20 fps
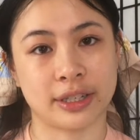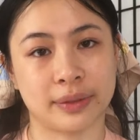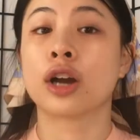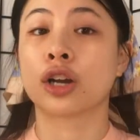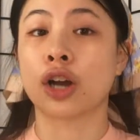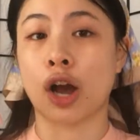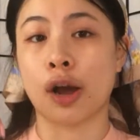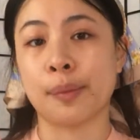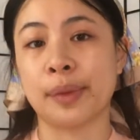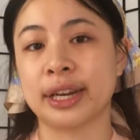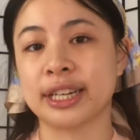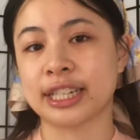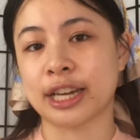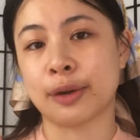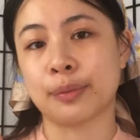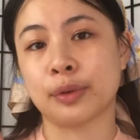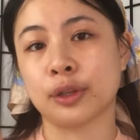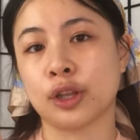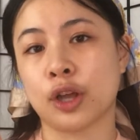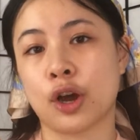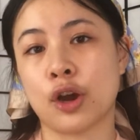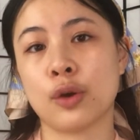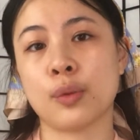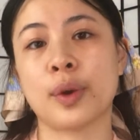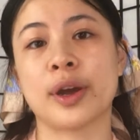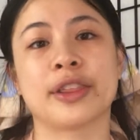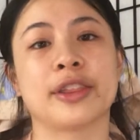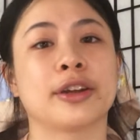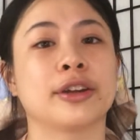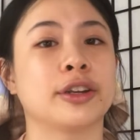Comment down below
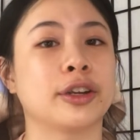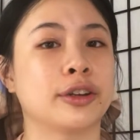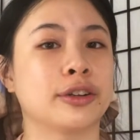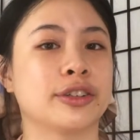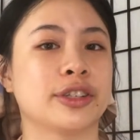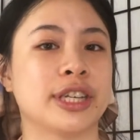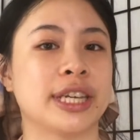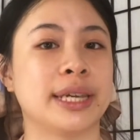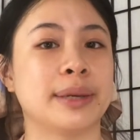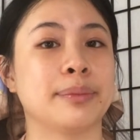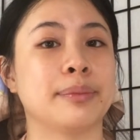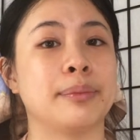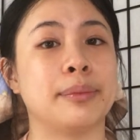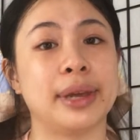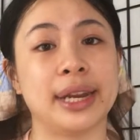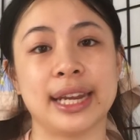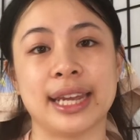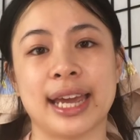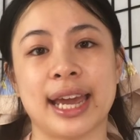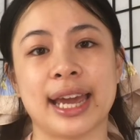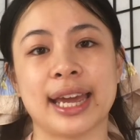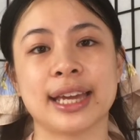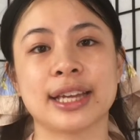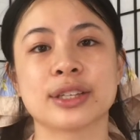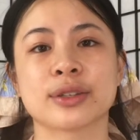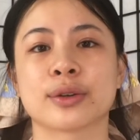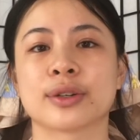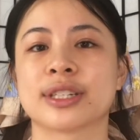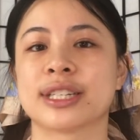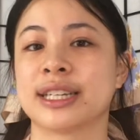whether you're team mini eggs
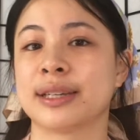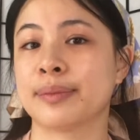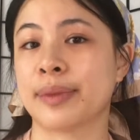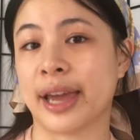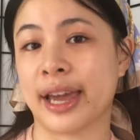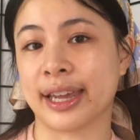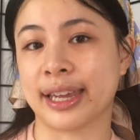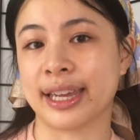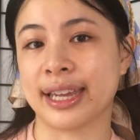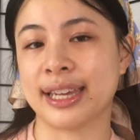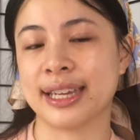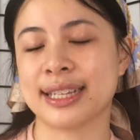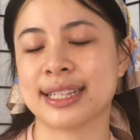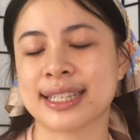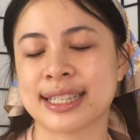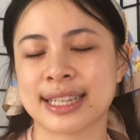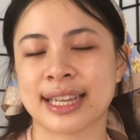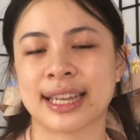or team Eggies.